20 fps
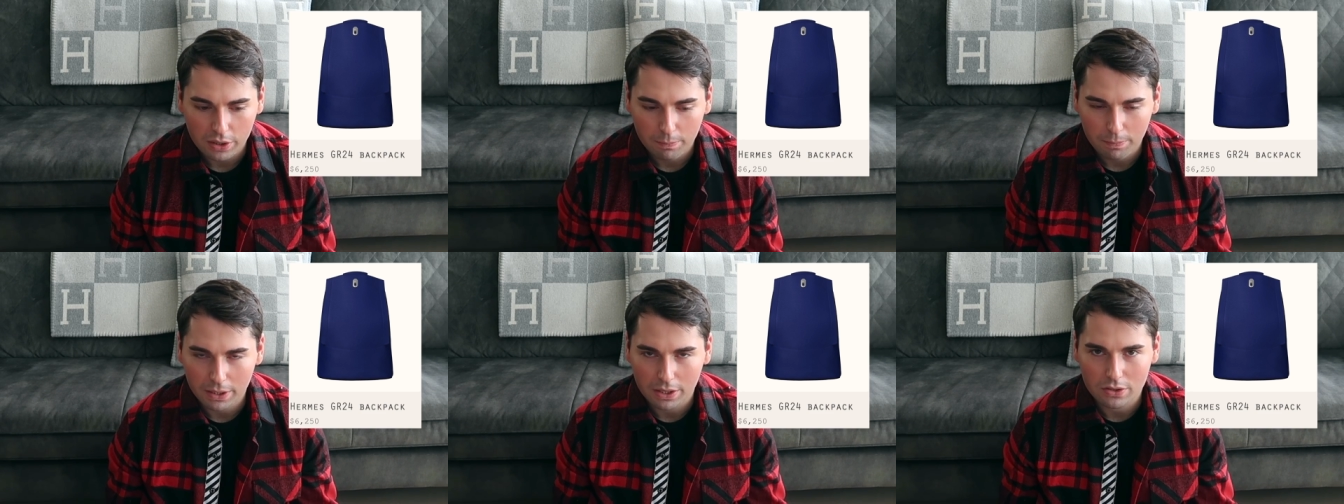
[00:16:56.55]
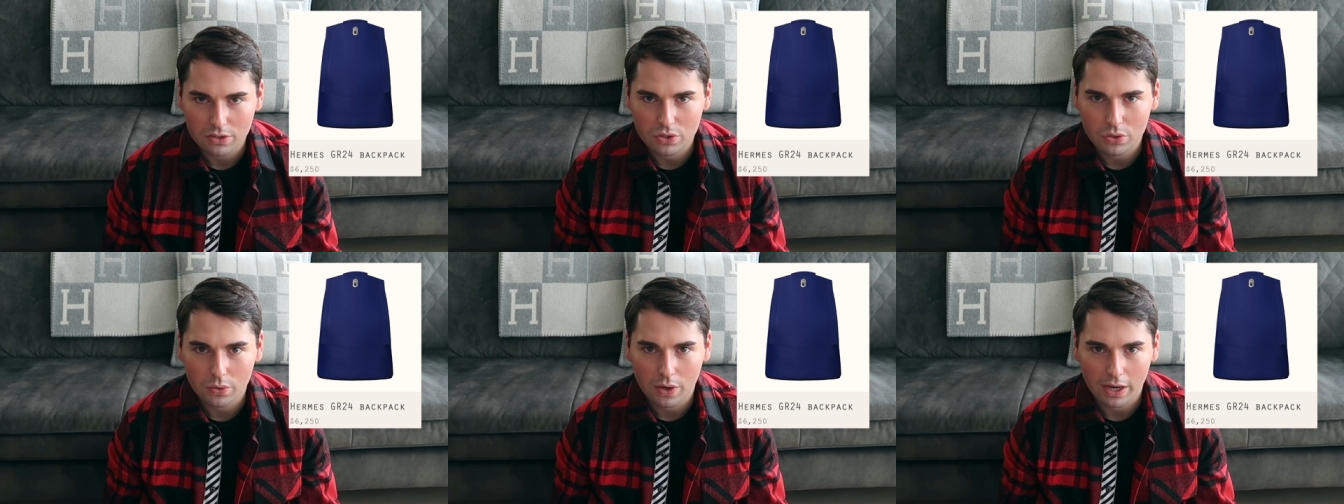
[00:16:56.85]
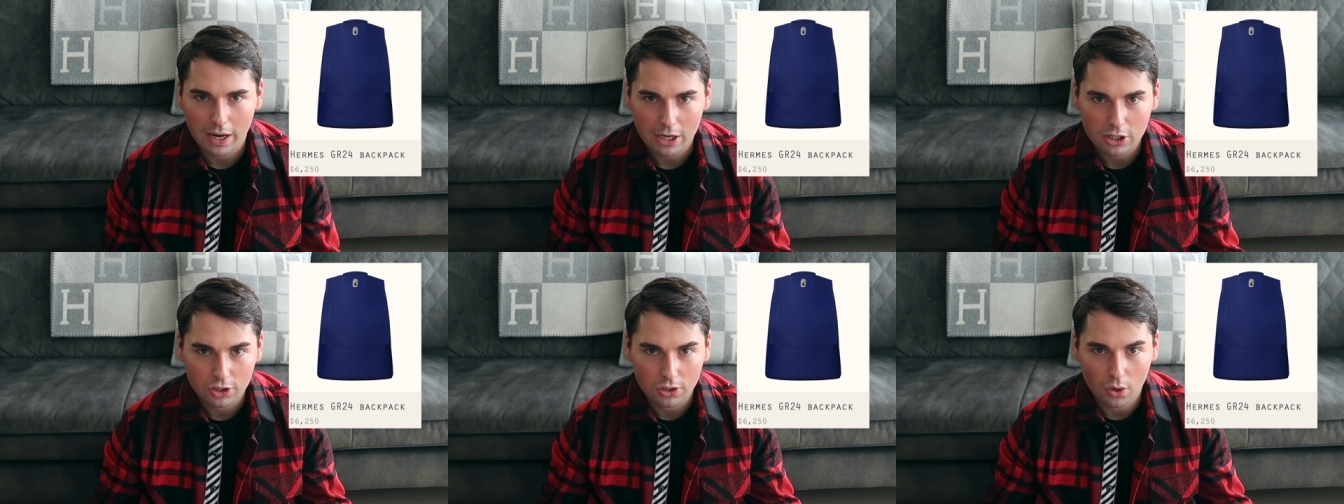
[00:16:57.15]
because you can
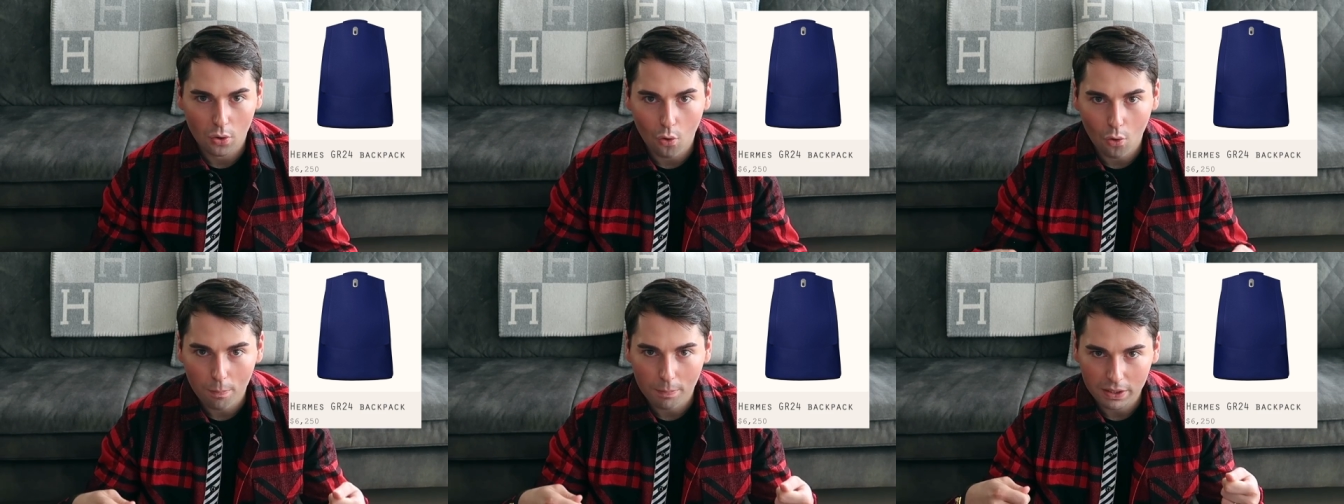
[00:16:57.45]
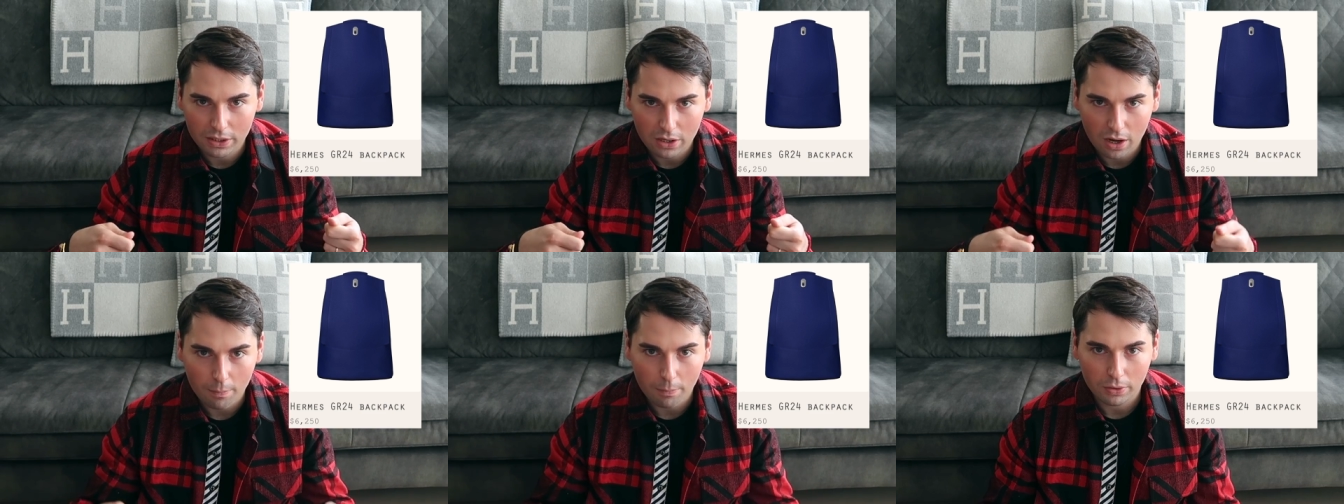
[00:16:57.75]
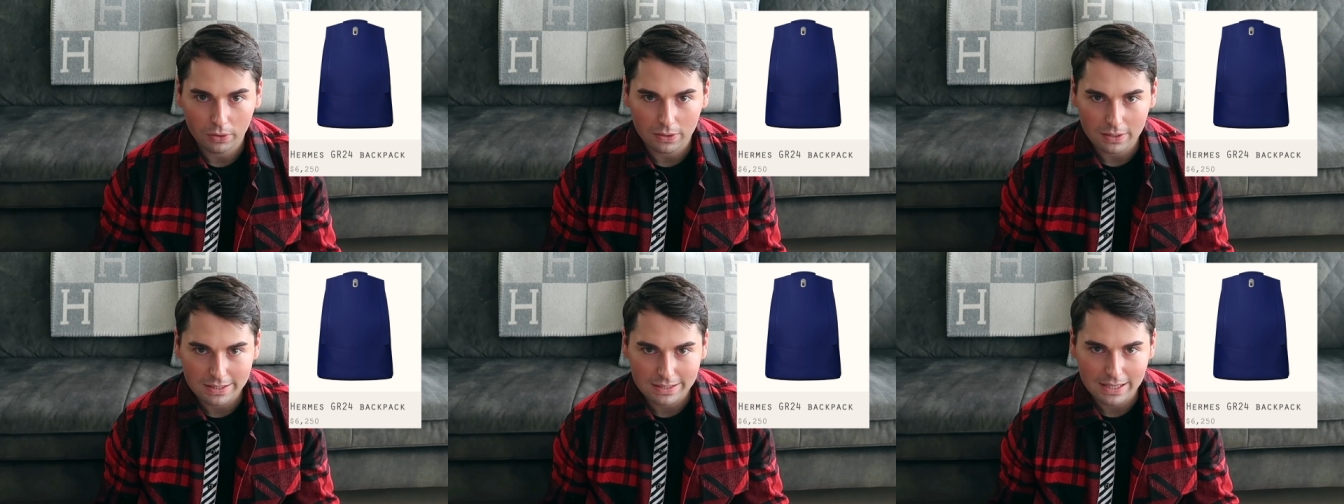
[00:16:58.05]
actually open it up
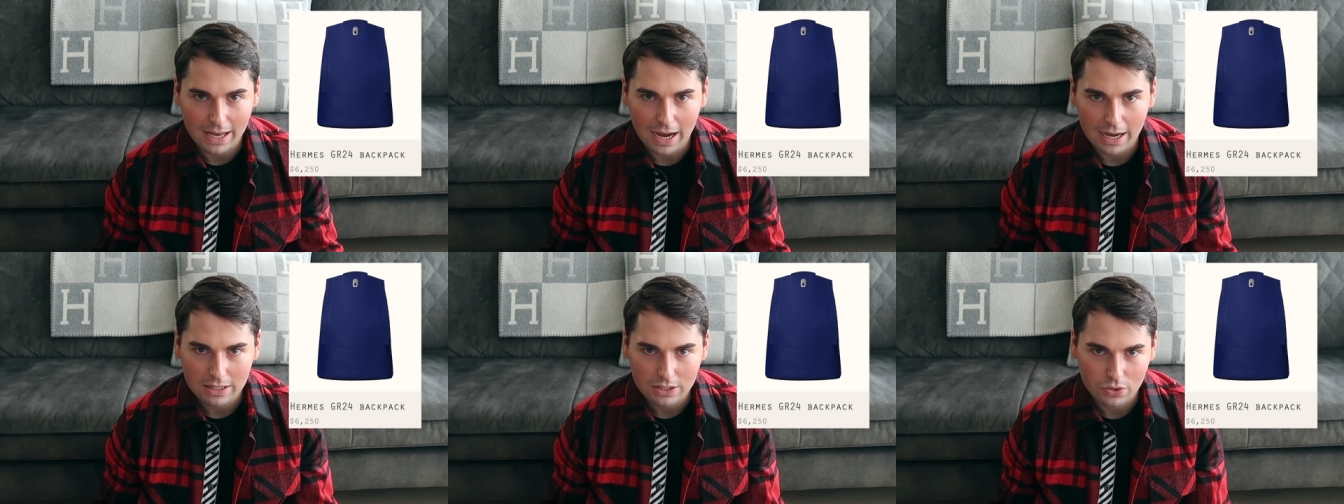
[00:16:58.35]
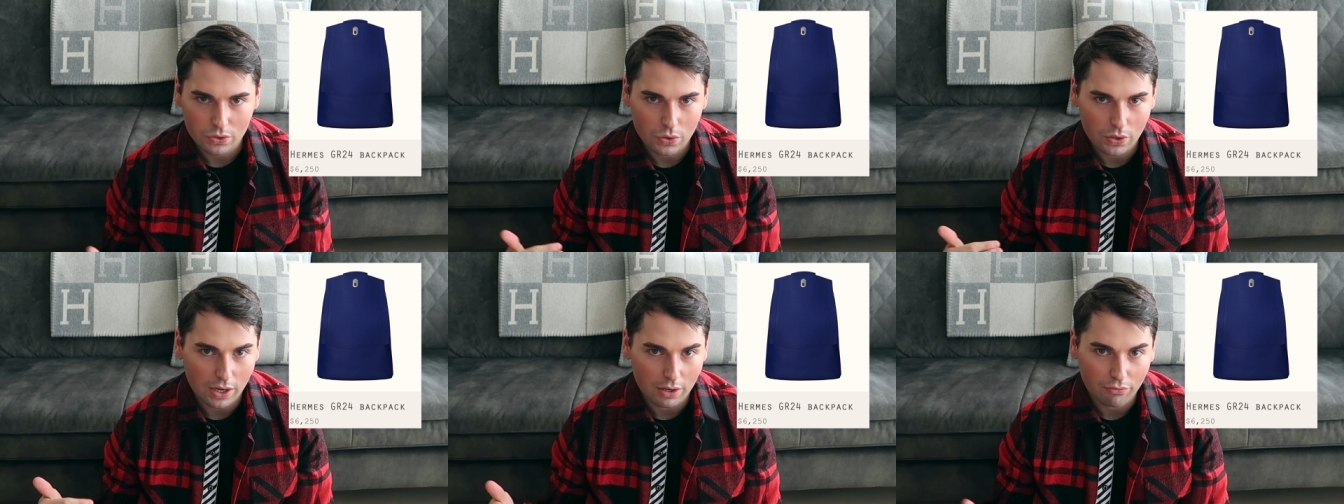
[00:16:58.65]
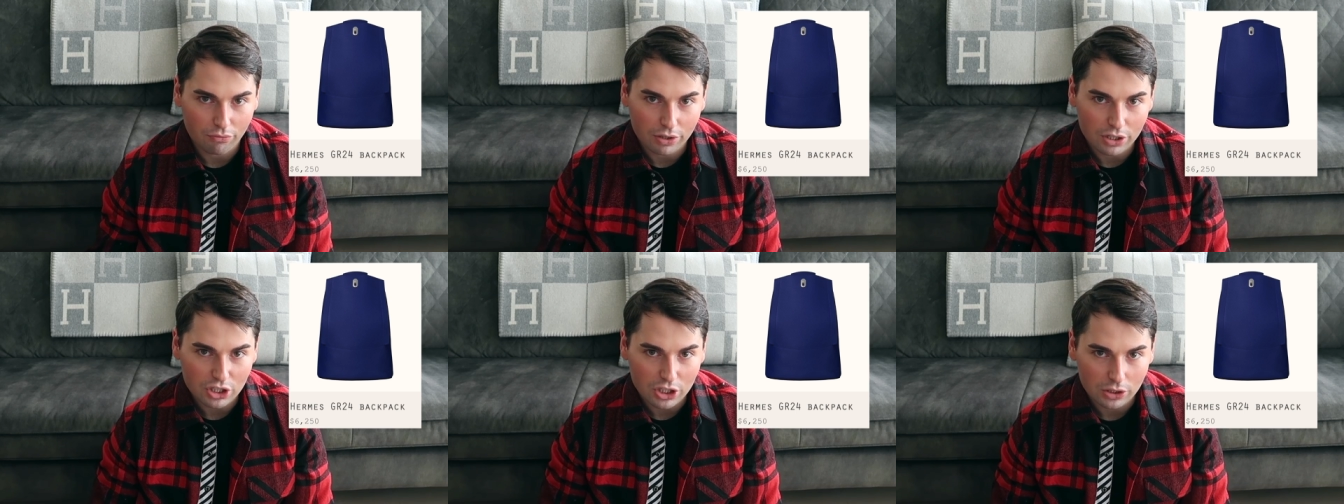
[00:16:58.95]
on the side, so you can
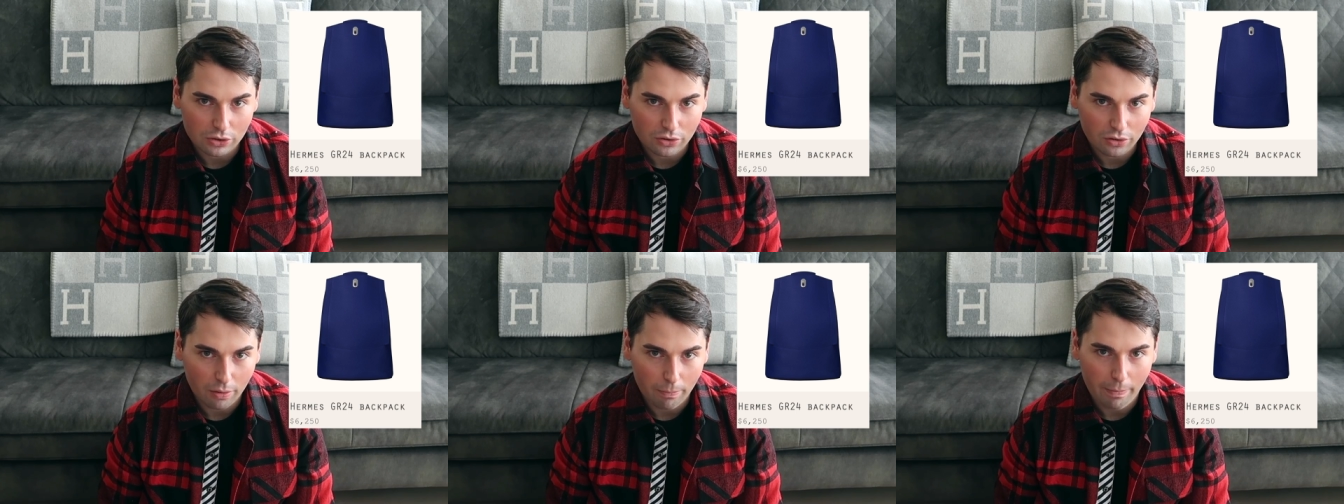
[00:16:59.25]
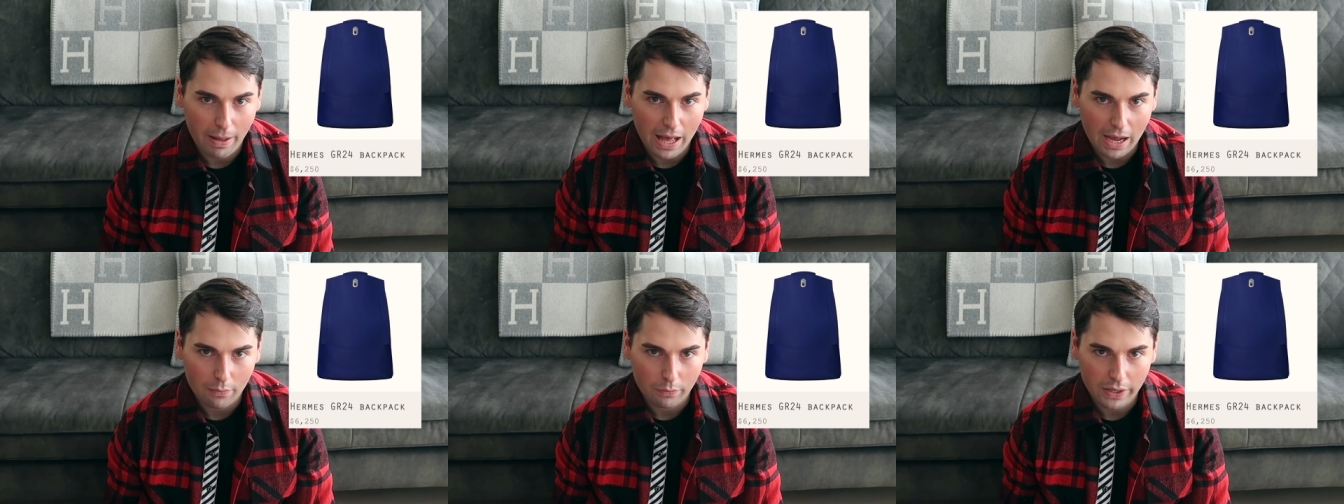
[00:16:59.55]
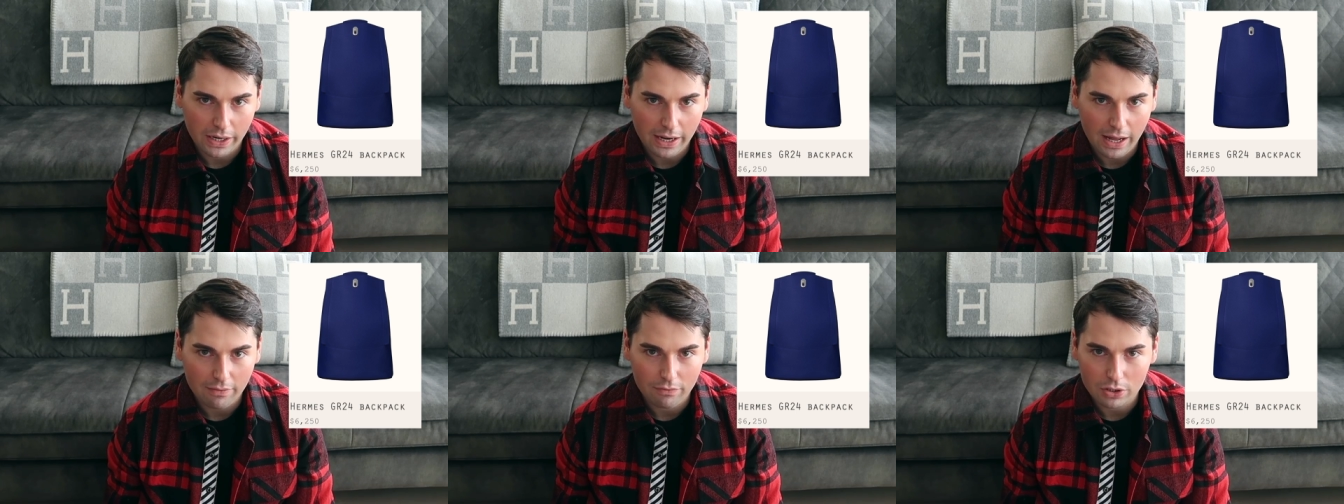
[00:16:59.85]
reach into the bag
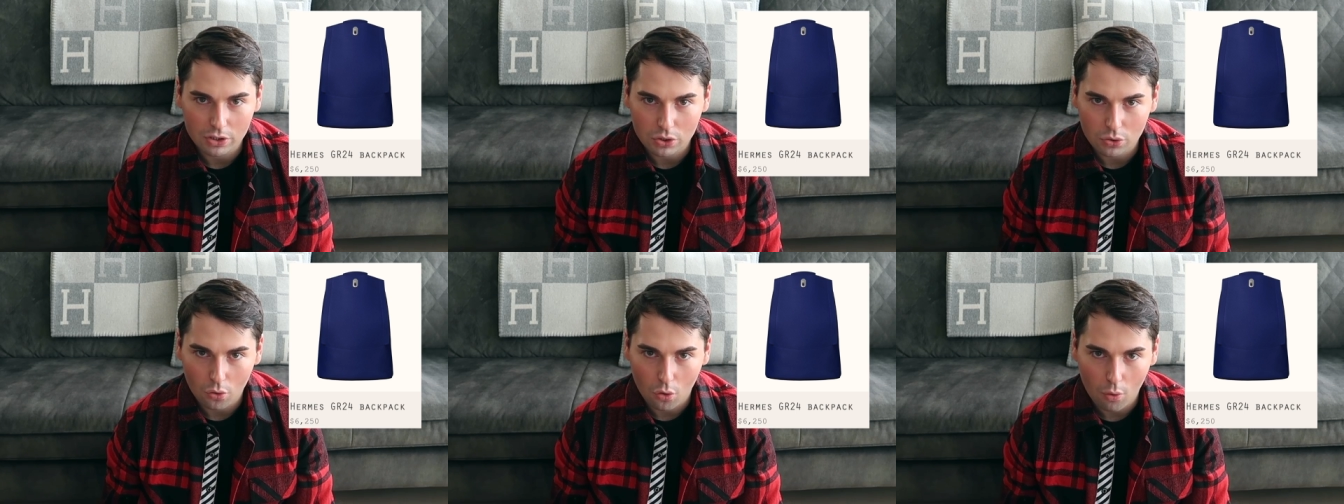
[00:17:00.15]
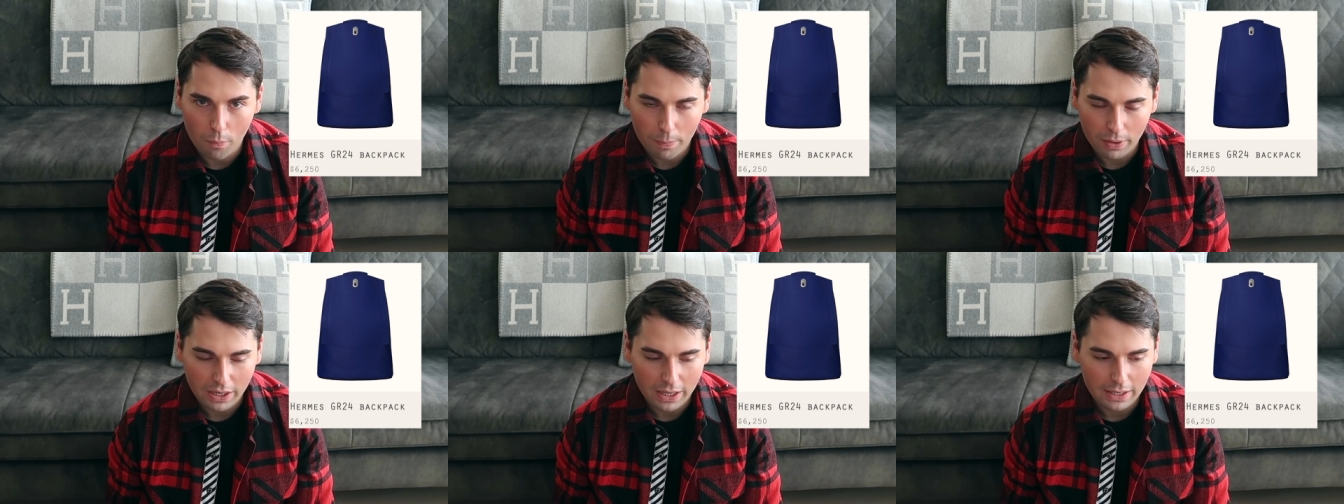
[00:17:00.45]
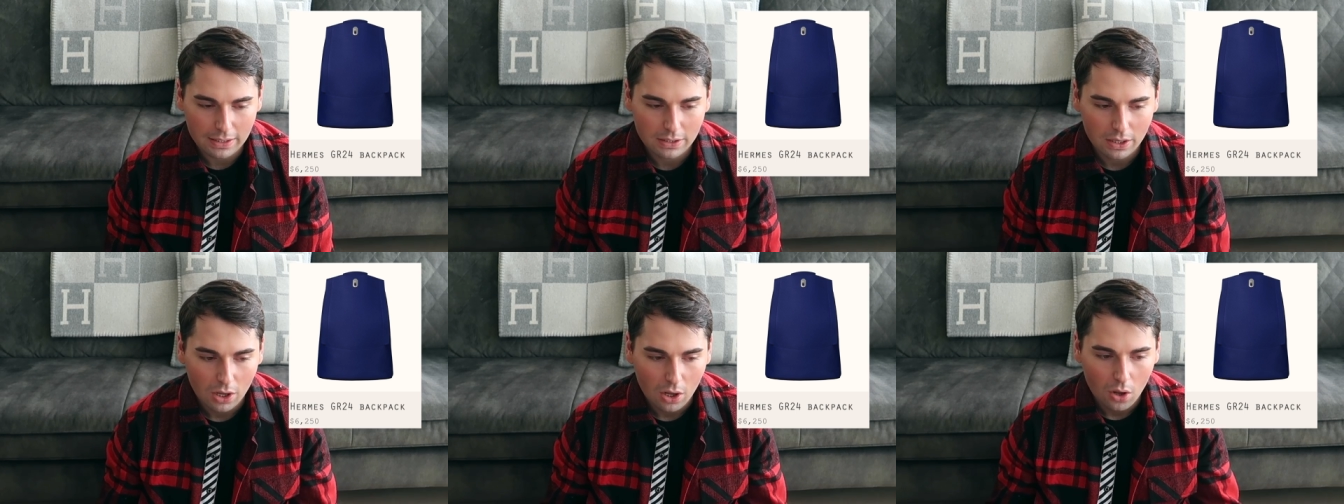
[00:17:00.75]
without having to open
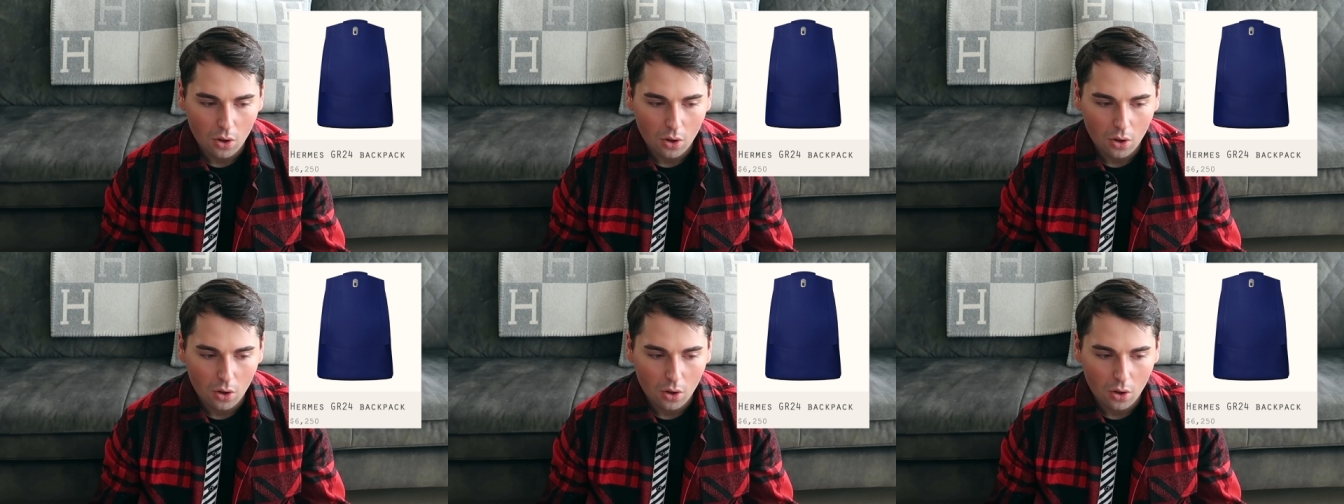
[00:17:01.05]
it,